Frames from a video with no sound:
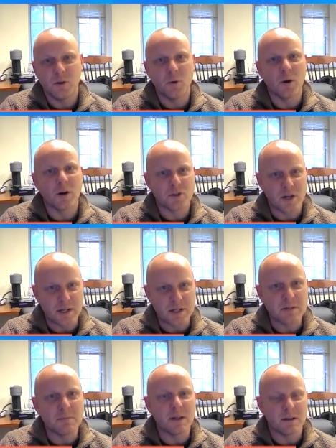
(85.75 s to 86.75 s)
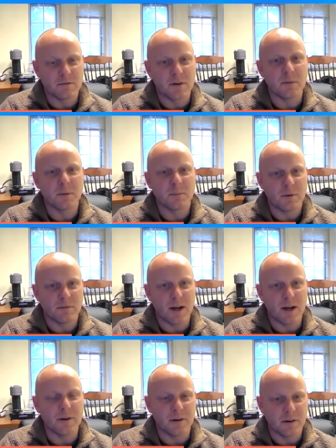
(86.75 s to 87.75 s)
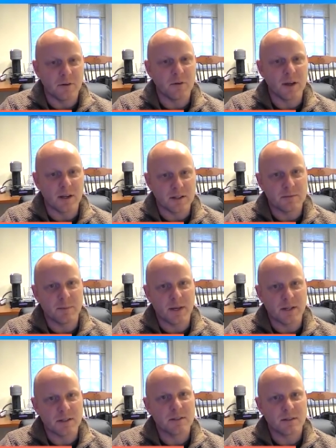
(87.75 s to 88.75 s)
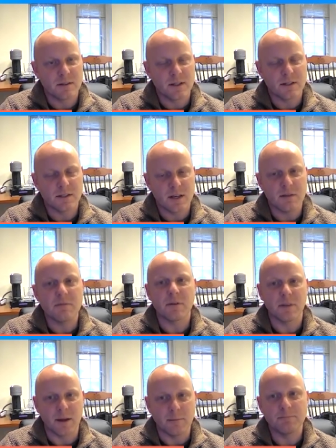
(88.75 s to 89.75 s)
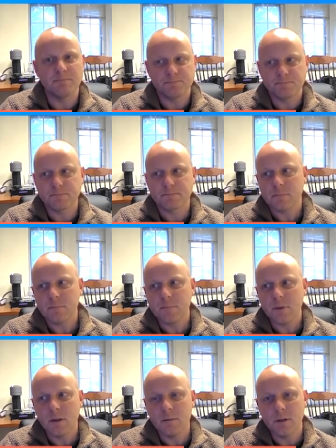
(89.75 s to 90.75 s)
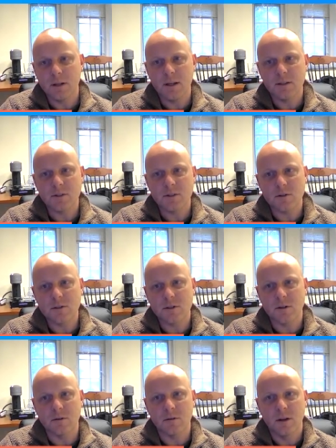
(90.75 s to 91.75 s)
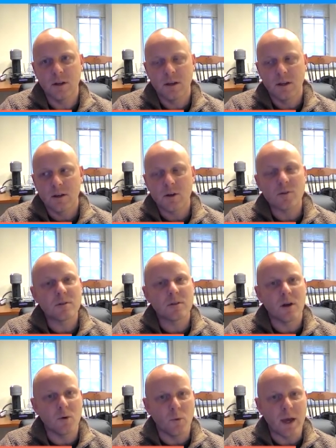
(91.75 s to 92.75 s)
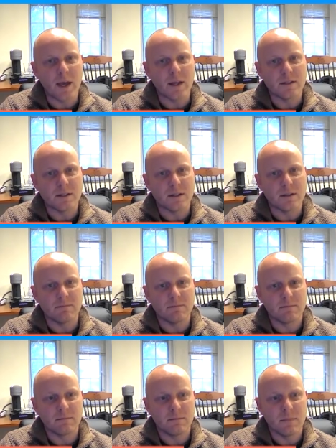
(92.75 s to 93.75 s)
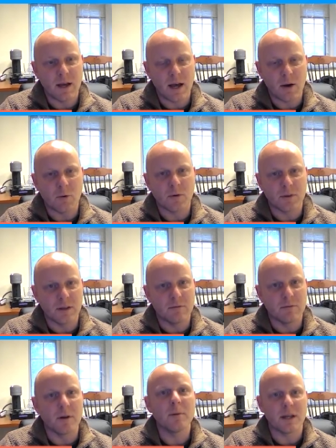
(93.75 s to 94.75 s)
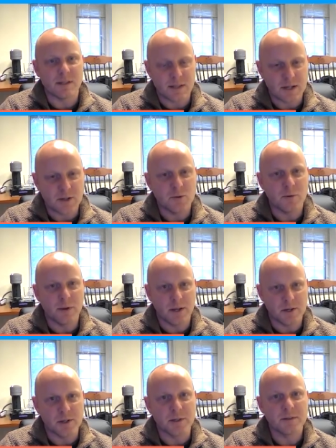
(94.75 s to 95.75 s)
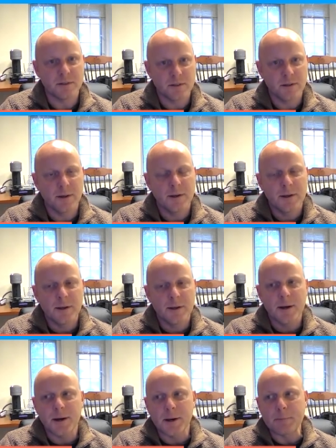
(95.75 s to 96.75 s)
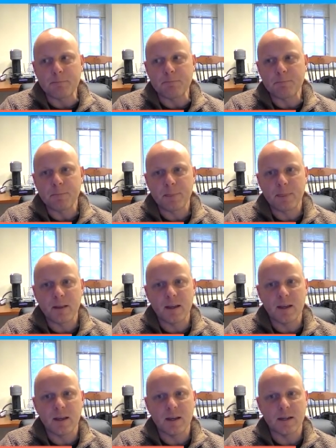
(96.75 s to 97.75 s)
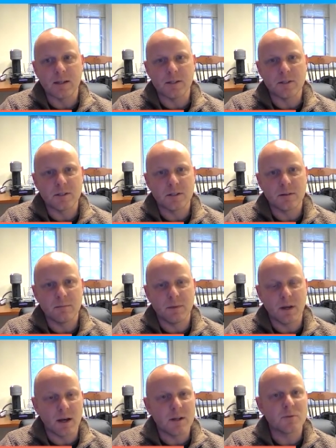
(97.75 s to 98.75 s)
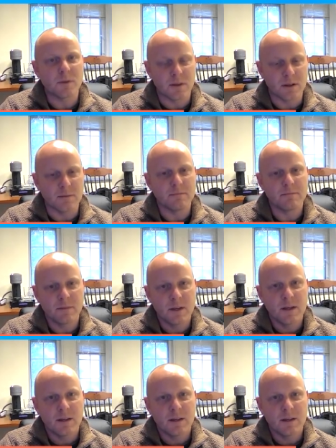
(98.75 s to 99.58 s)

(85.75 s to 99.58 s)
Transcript: you are trying to be an affirming provider and create a space that's safe for them but it's also goes a long way to outwardly verbalize that to a patient um, and be honest with them.